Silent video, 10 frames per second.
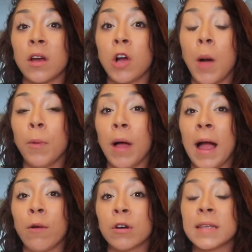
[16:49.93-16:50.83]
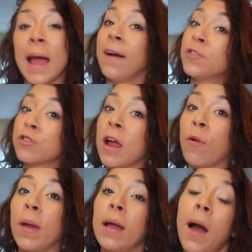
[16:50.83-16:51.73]
a couple hours after
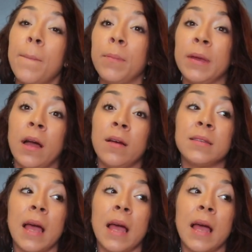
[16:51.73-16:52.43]
I wake up because